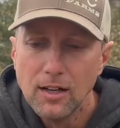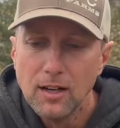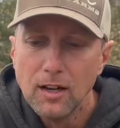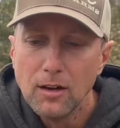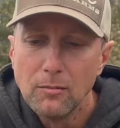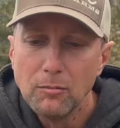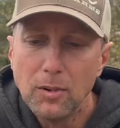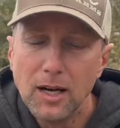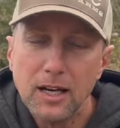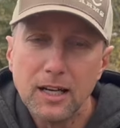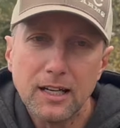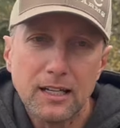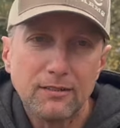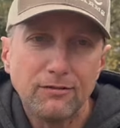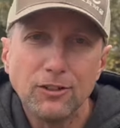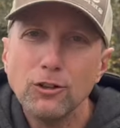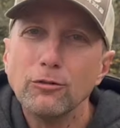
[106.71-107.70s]
but
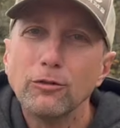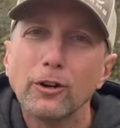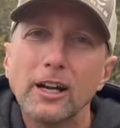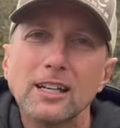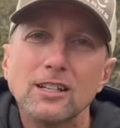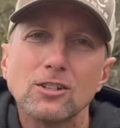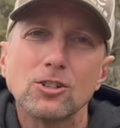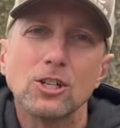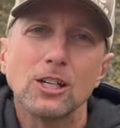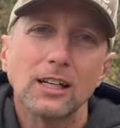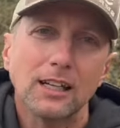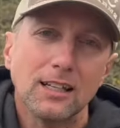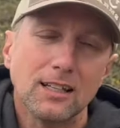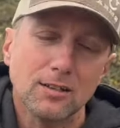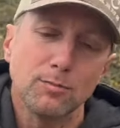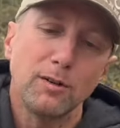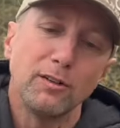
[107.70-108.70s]
if you've raised
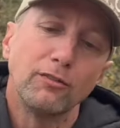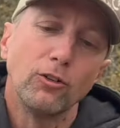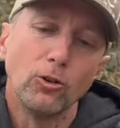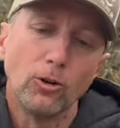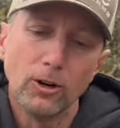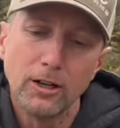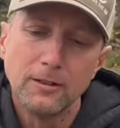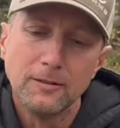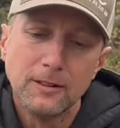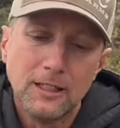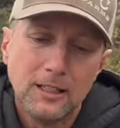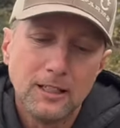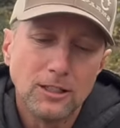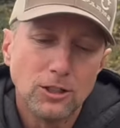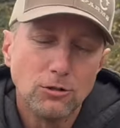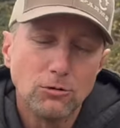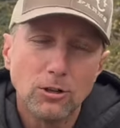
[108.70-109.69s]
chickens before,
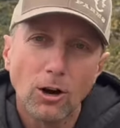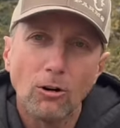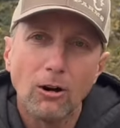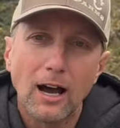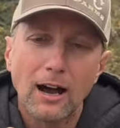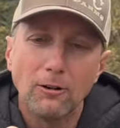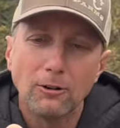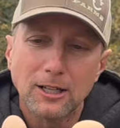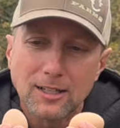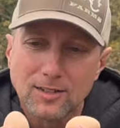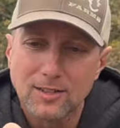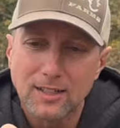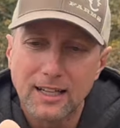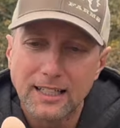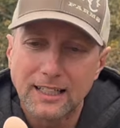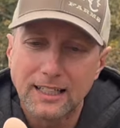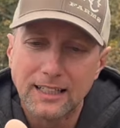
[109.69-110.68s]
you know how
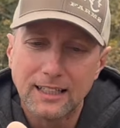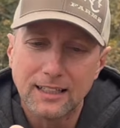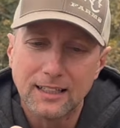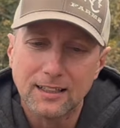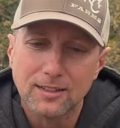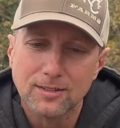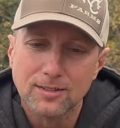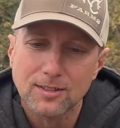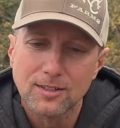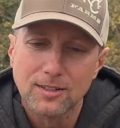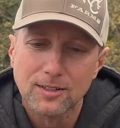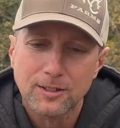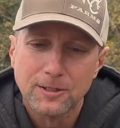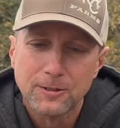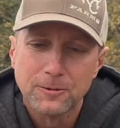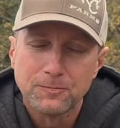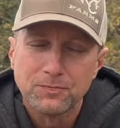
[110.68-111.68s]
exciting it is
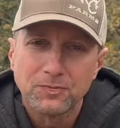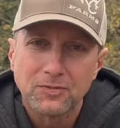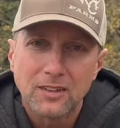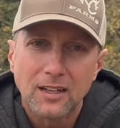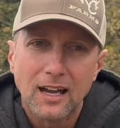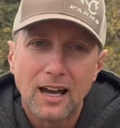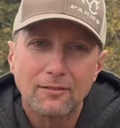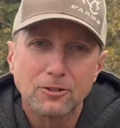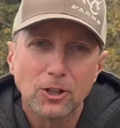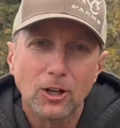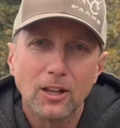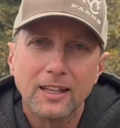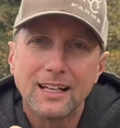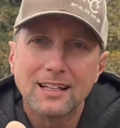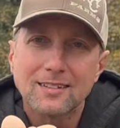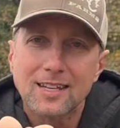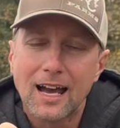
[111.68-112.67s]
after all
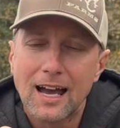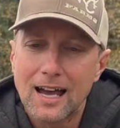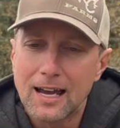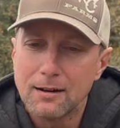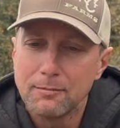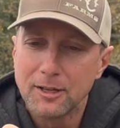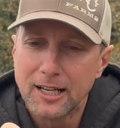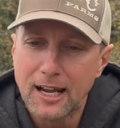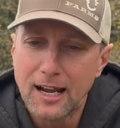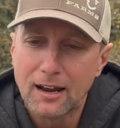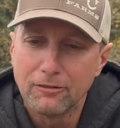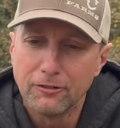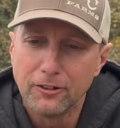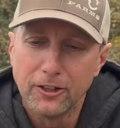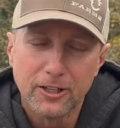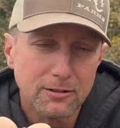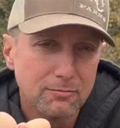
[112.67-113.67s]
that time and
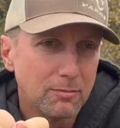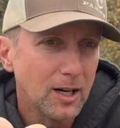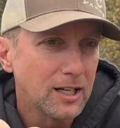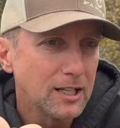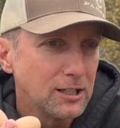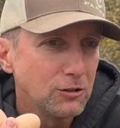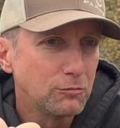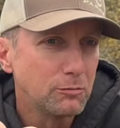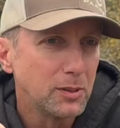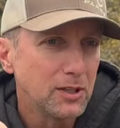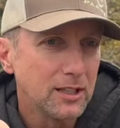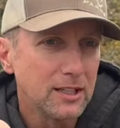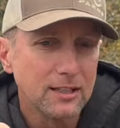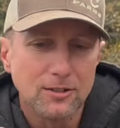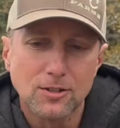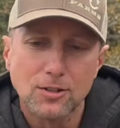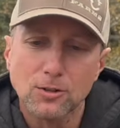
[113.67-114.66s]
effort and money you've put
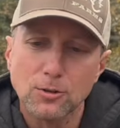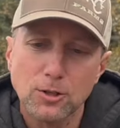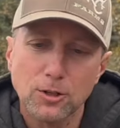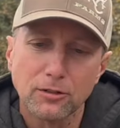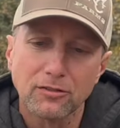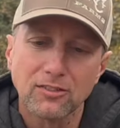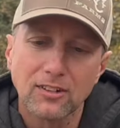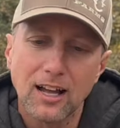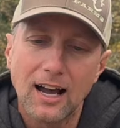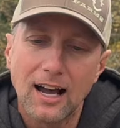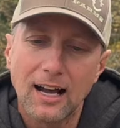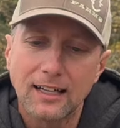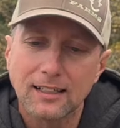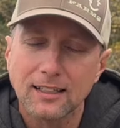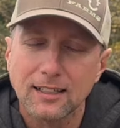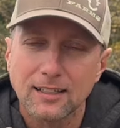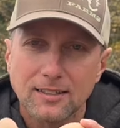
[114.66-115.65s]
into your flock
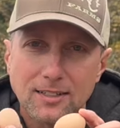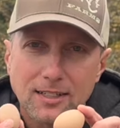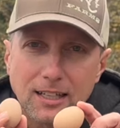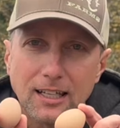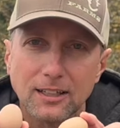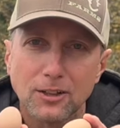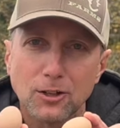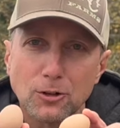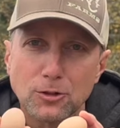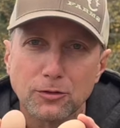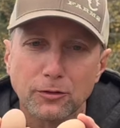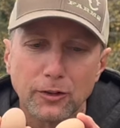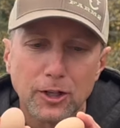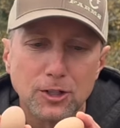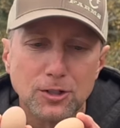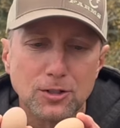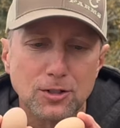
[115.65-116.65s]
to get those
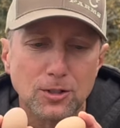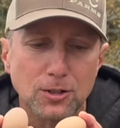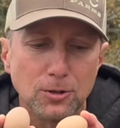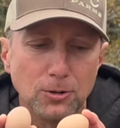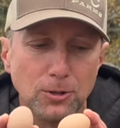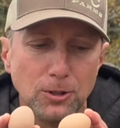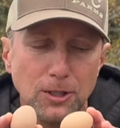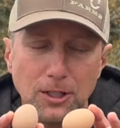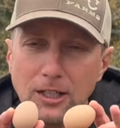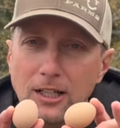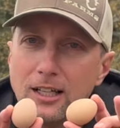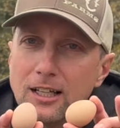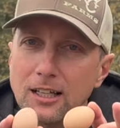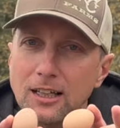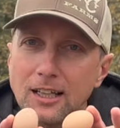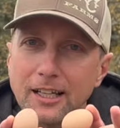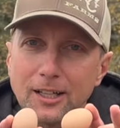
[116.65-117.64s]
first two
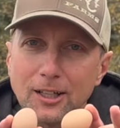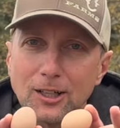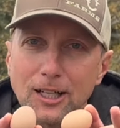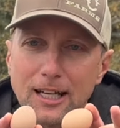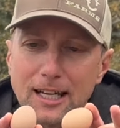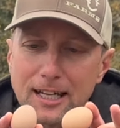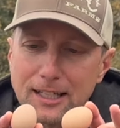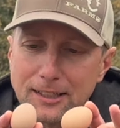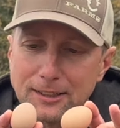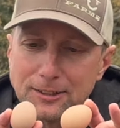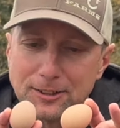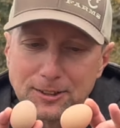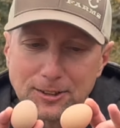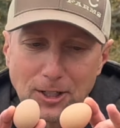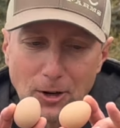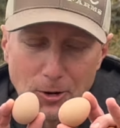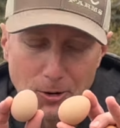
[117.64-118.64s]
little eggs.
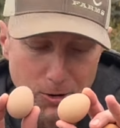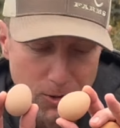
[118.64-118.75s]
So